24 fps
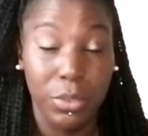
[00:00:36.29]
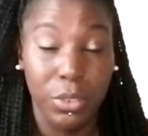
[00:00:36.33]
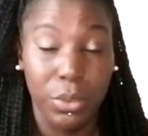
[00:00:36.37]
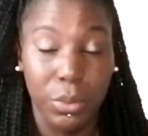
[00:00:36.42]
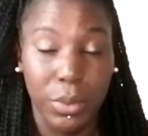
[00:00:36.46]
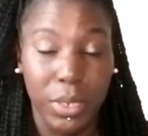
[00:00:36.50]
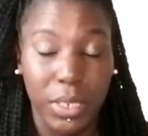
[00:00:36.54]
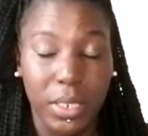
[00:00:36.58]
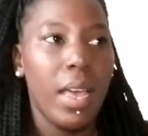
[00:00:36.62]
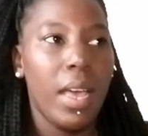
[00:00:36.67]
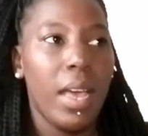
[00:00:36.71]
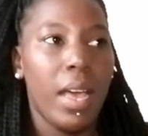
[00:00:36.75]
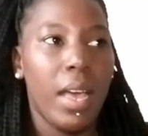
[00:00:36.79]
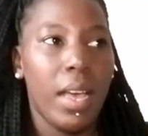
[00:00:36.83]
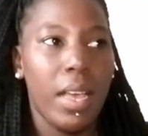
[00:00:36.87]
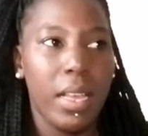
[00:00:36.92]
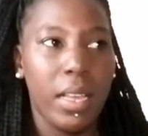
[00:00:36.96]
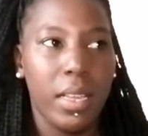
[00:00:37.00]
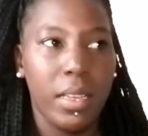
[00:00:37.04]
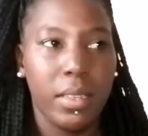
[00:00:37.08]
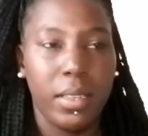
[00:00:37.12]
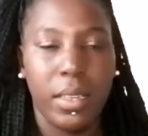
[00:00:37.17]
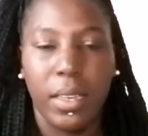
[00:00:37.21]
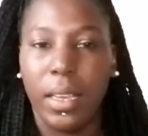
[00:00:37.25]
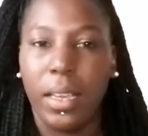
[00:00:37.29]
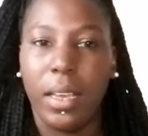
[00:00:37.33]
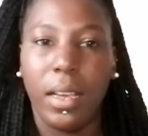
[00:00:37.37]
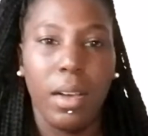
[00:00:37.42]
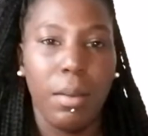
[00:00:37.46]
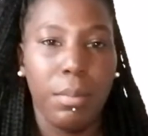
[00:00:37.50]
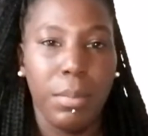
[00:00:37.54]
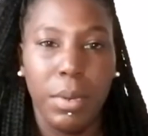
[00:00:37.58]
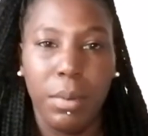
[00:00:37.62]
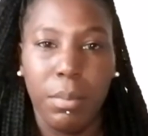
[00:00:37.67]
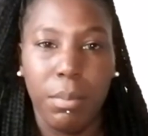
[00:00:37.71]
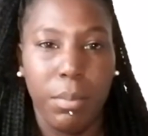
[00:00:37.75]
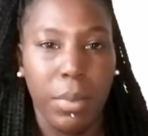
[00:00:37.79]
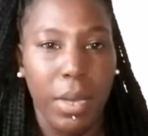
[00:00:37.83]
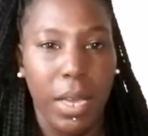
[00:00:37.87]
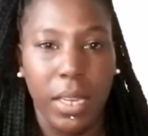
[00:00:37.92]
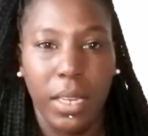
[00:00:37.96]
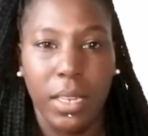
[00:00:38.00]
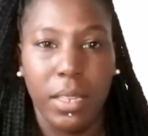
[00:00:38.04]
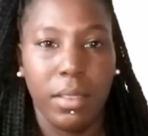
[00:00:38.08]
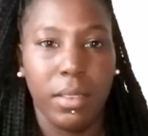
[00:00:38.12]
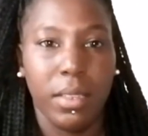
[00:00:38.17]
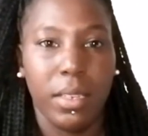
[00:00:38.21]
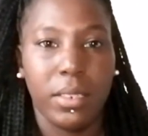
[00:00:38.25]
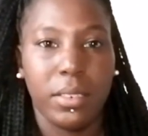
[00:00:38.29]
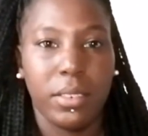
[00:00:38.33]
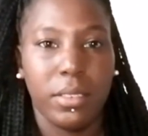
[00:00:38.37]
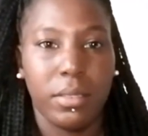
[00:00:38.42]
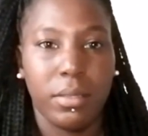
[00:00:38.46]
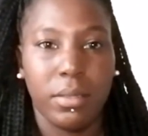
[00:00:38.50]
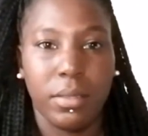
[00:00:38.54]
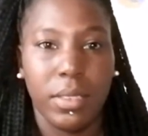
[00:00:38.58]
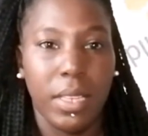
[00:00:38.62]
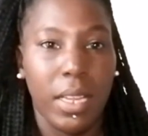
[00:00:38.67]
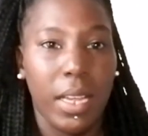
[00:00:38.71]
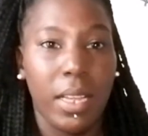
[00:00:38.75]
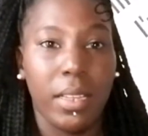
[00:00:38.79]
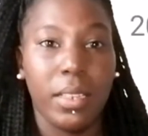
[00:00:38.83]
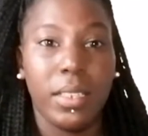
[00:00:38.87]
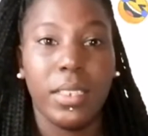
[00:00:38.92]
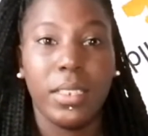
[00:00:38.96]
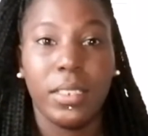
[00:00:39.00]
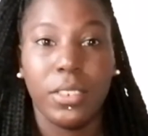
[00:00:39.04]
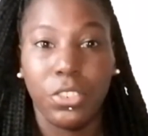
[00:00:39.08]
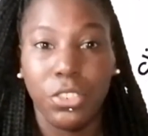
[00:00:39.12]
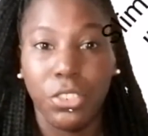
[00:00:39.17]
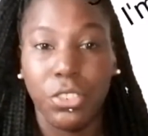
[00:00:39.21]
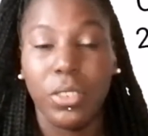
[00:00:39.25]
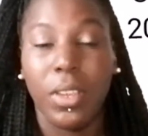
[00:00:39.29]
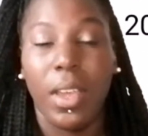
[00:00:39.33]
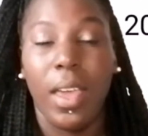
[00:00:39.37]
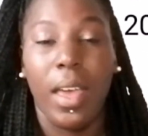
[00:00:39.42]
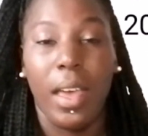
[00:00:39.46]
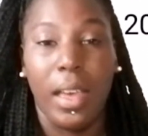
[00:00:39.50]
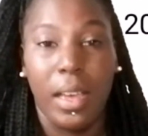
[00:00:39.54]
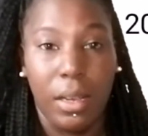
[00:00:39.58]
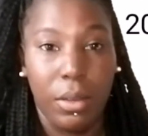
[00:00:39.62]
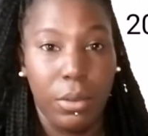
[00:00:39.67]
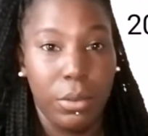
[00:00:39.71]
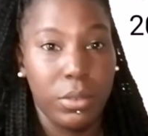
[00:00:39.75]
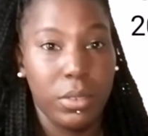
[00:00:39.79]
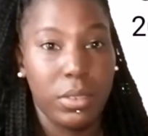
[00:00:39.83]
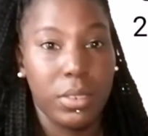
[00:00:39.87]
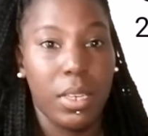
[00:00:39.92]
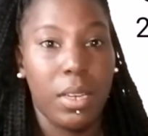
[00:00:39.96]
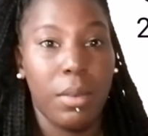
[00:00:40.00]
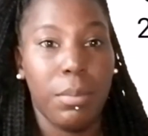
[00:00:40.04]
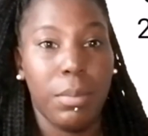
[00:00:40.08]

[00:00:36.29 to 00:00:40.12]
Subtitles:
week, and yeah, I've been banging that ish out.